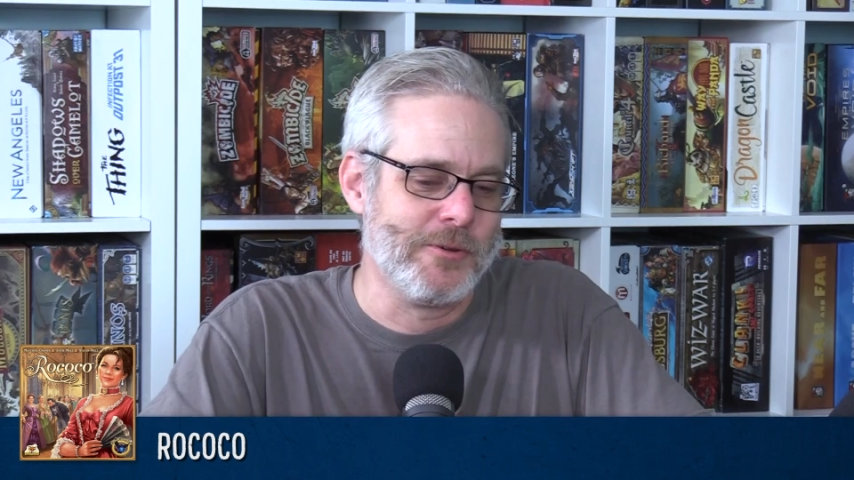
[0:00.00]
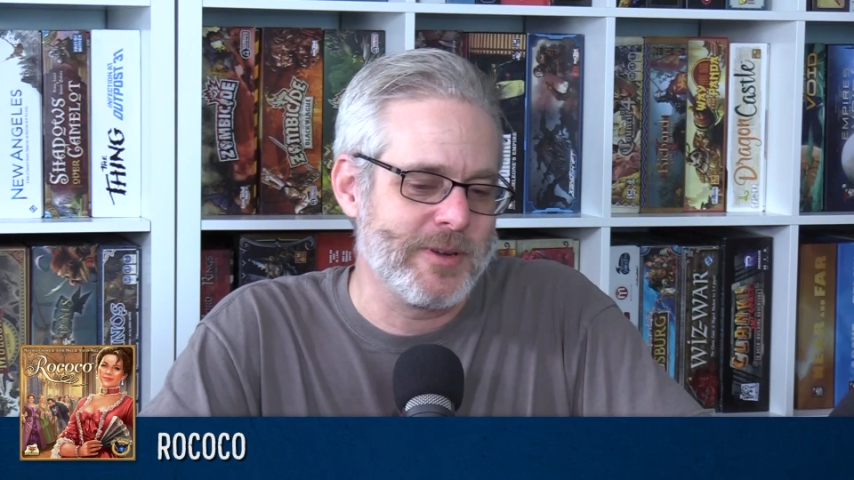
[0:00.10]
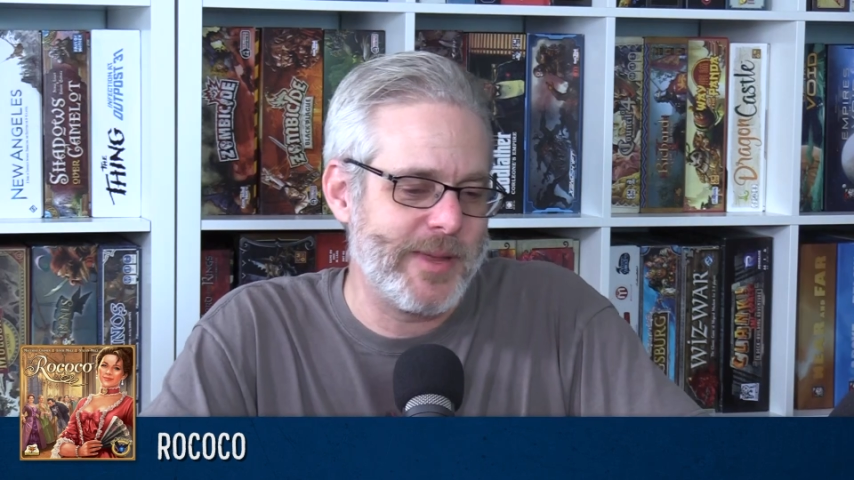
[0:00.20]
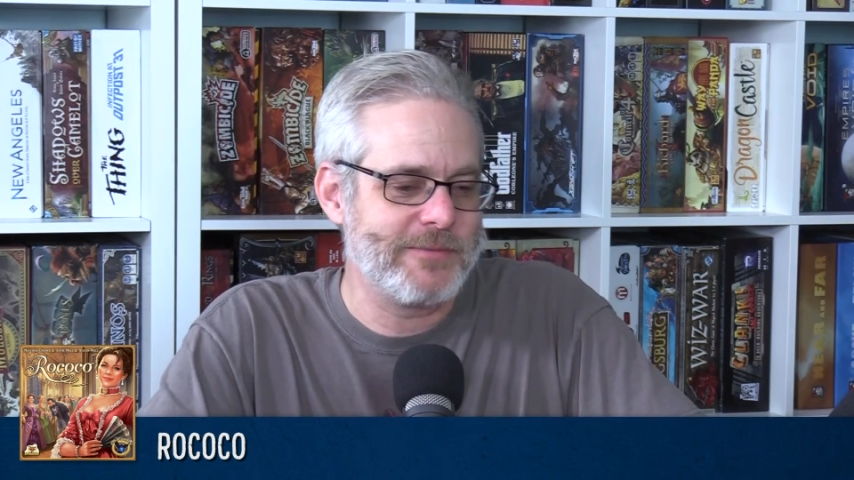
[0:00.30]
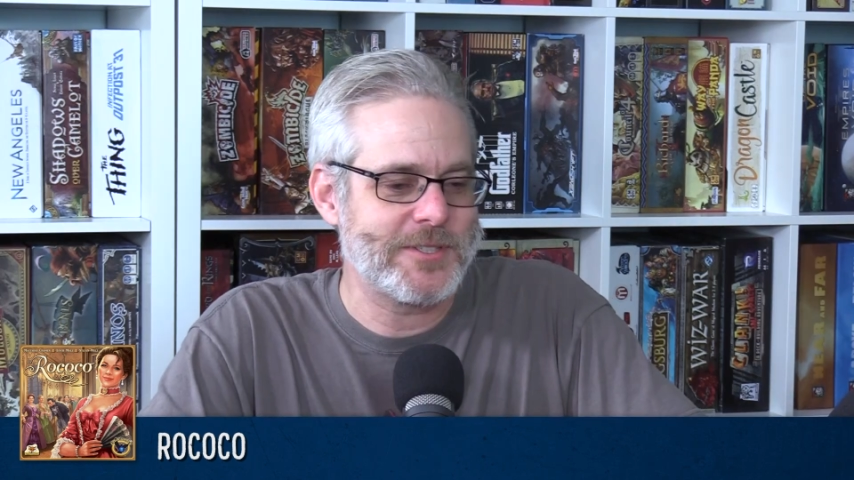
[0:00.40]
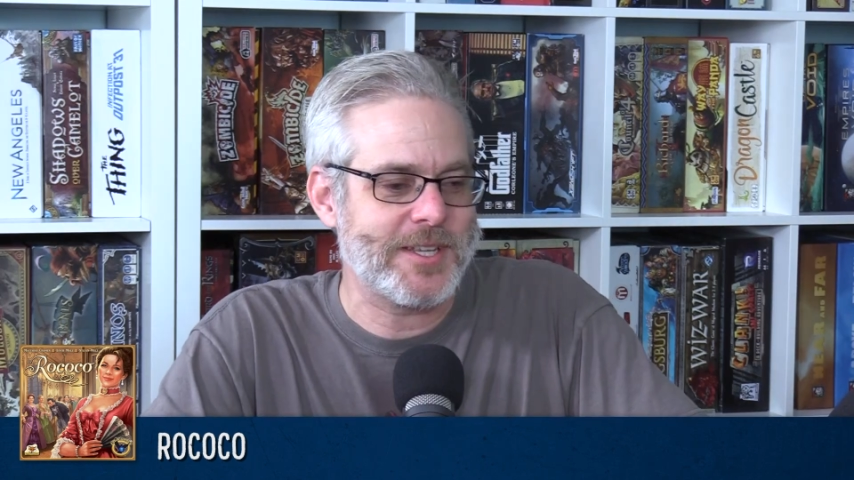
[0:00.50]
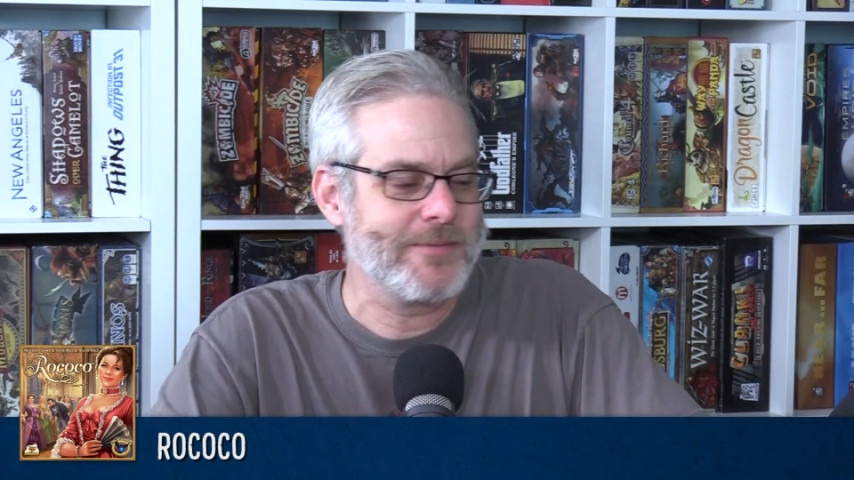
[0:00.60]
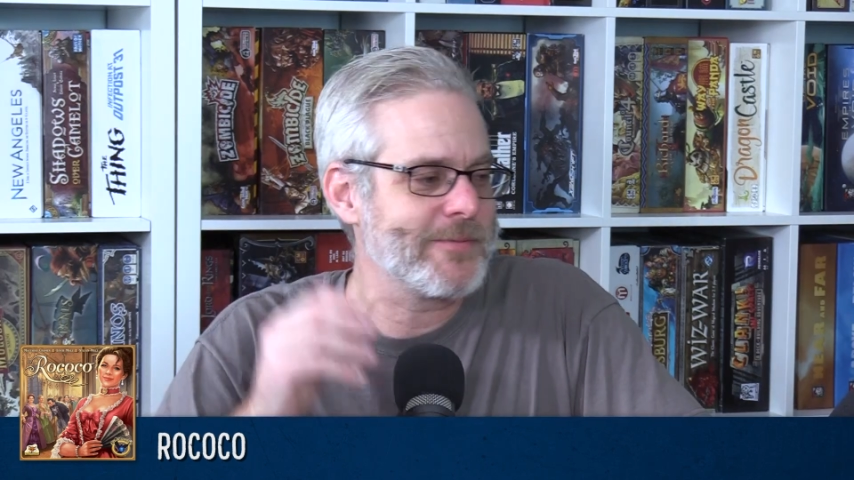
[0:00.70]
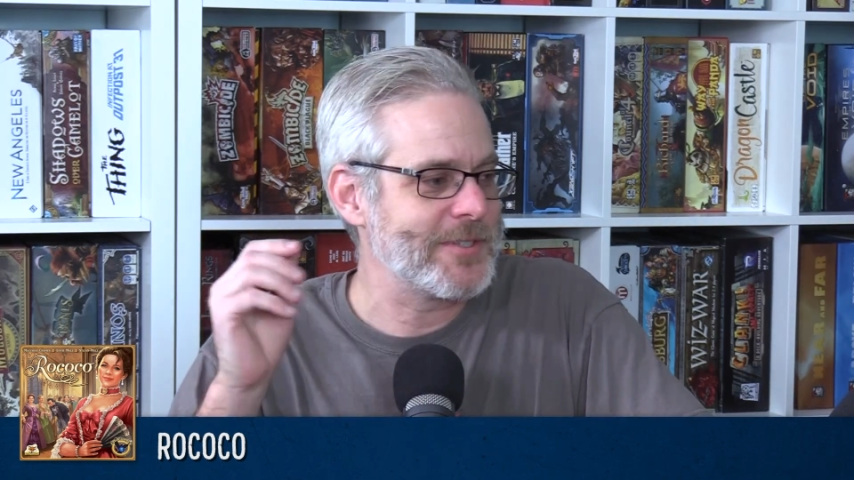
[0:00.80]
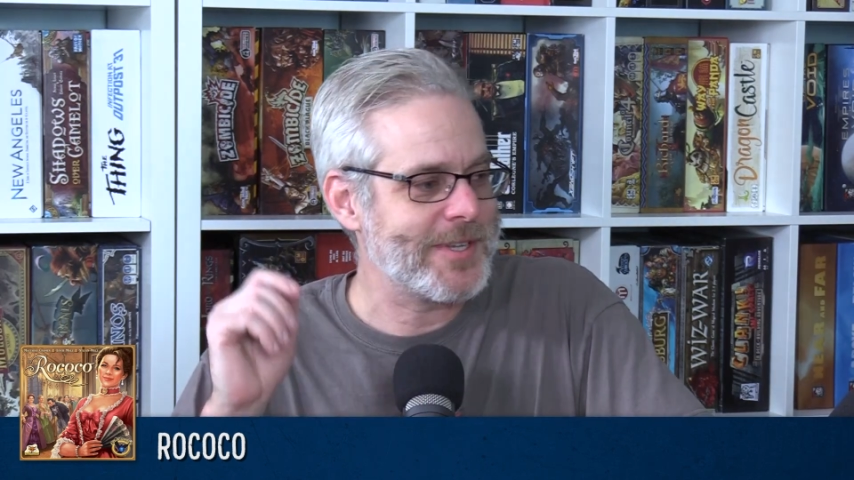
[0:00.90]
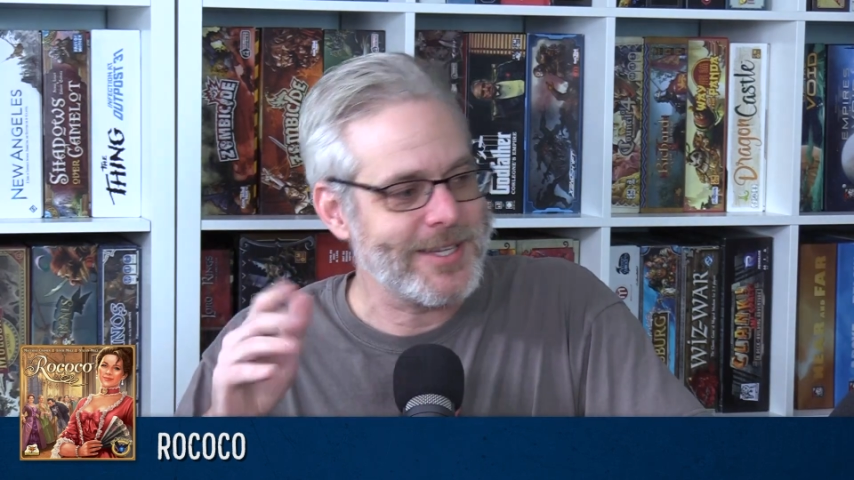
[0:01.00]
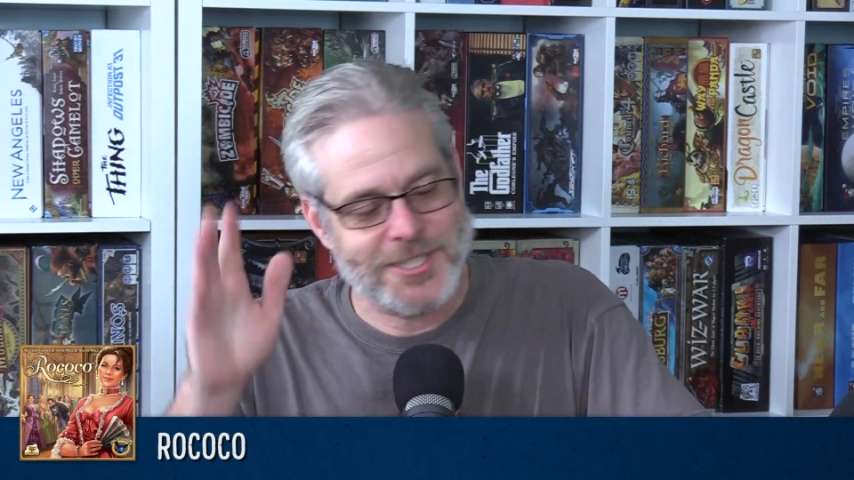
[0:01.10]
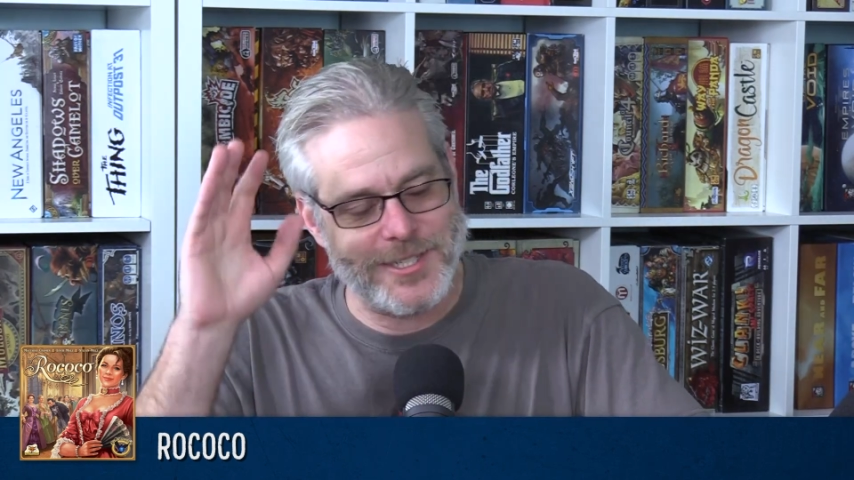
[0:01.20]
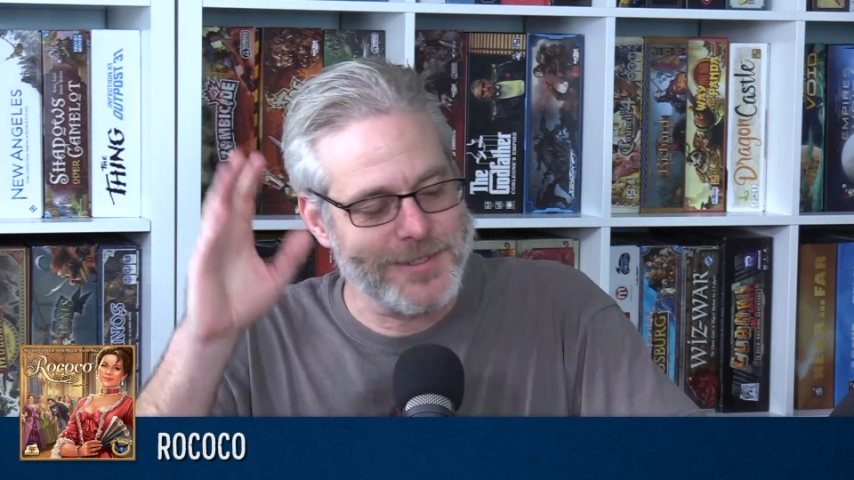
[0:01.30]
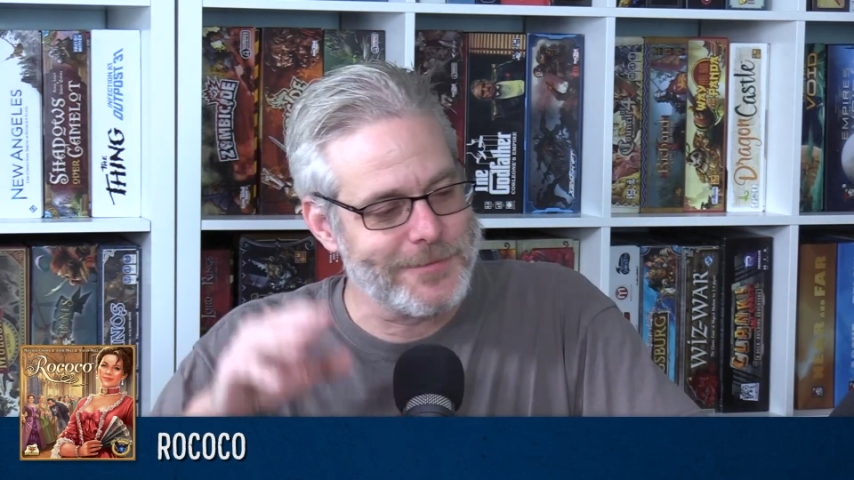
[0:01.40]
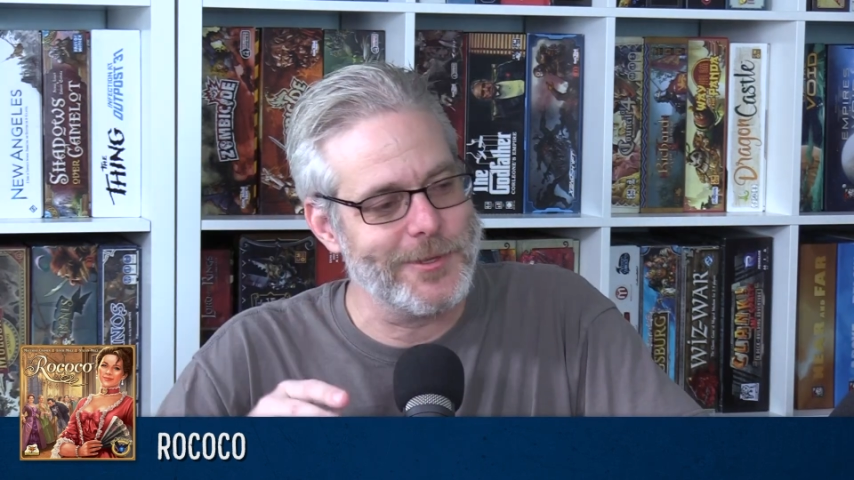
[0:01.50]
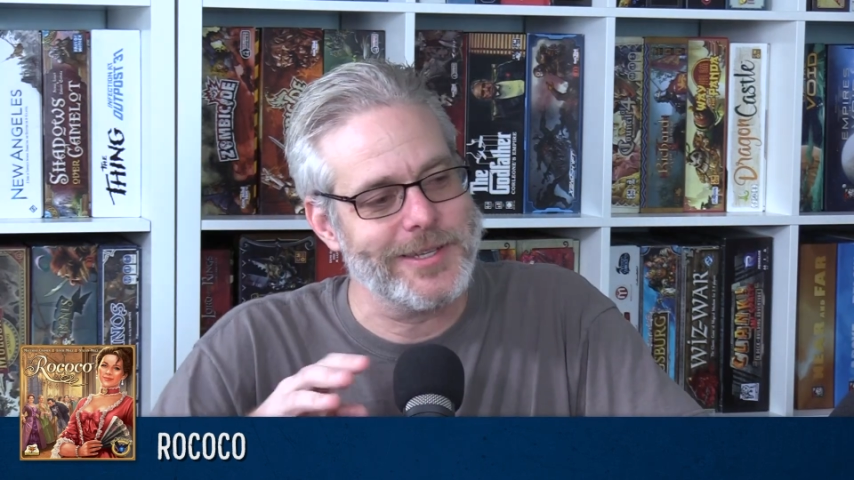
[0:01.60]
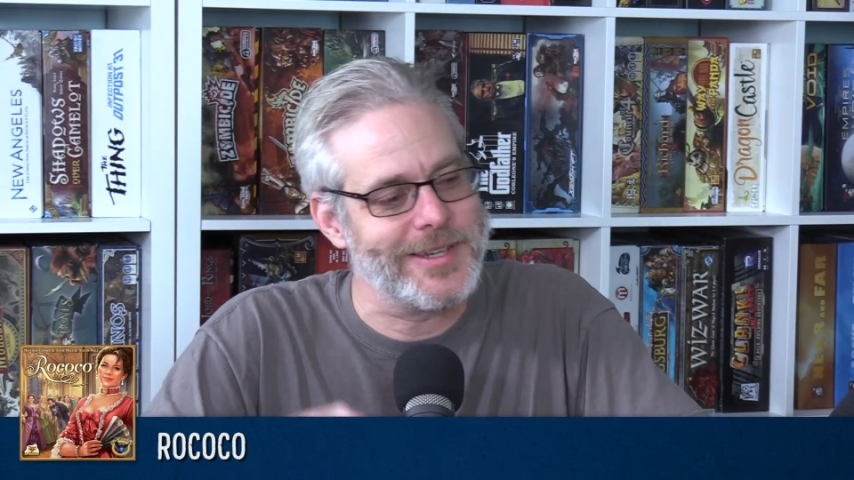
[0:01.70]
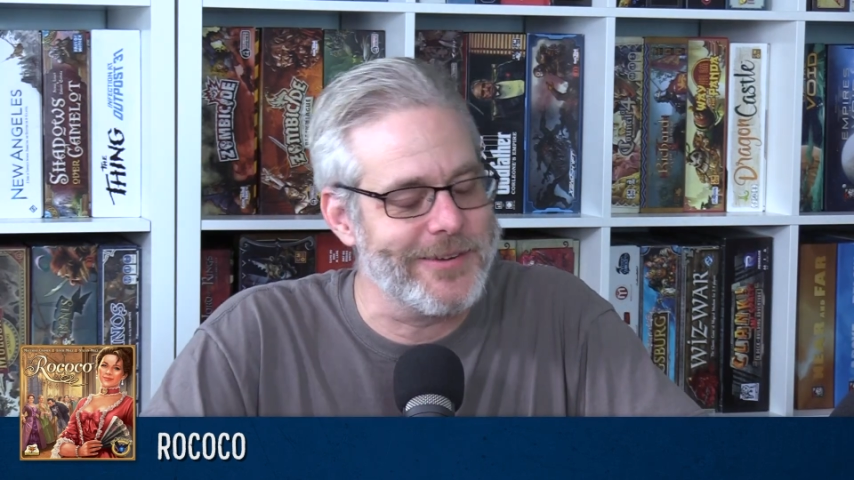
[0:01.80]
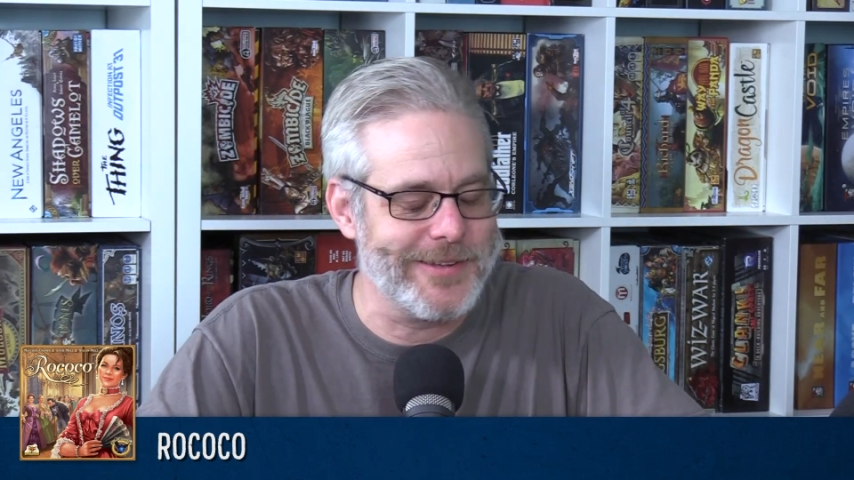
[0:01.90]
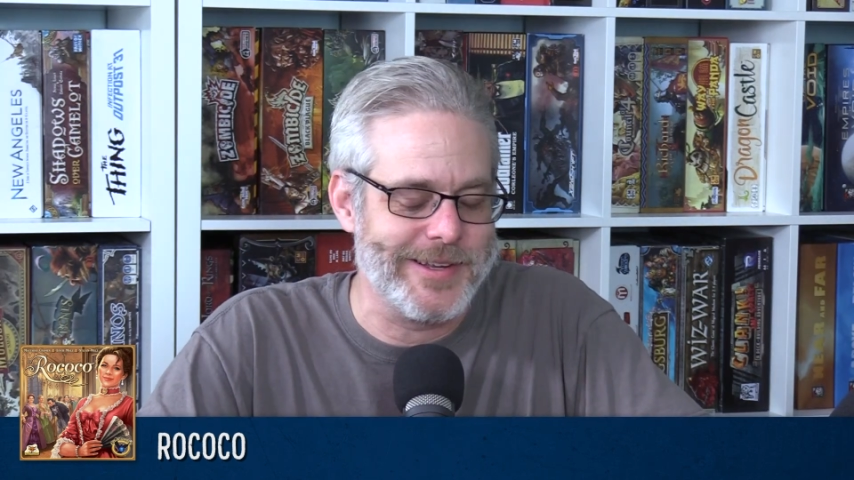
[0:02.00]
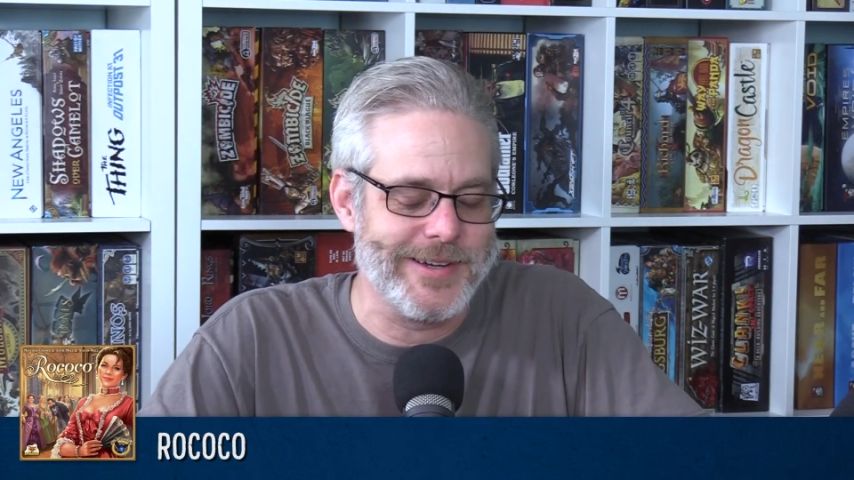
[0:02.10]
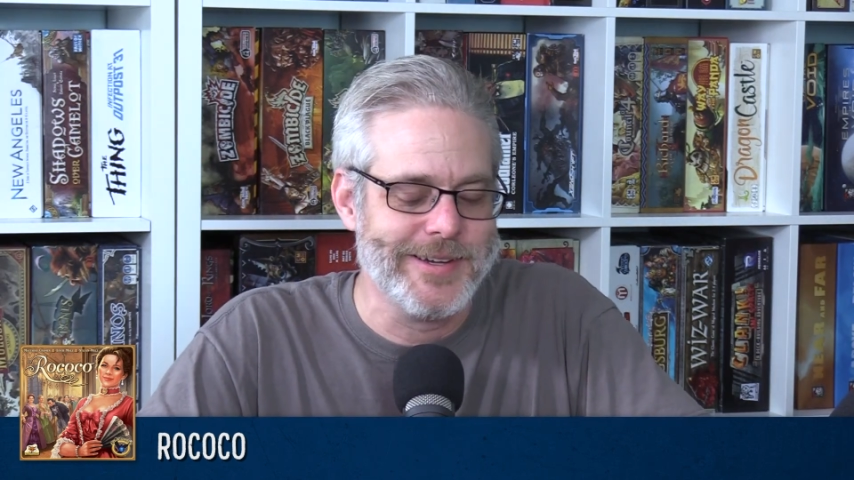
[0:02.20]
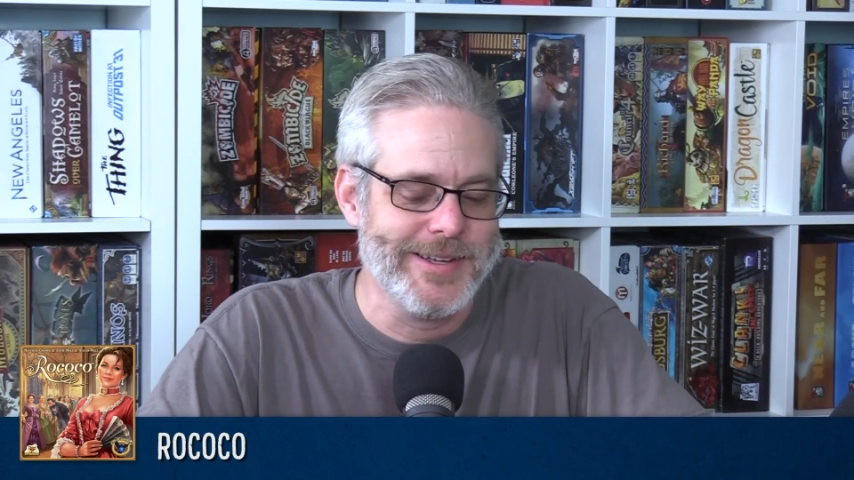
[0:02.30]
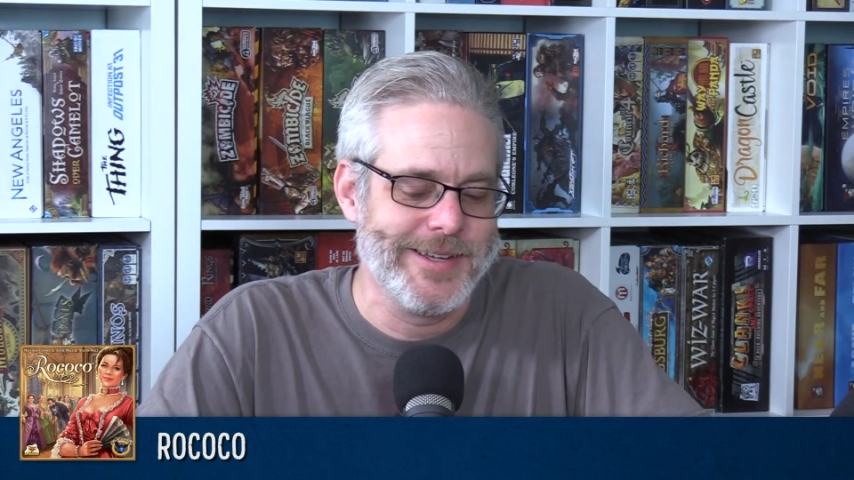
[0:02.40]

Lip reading: want to be Versace when you go in there.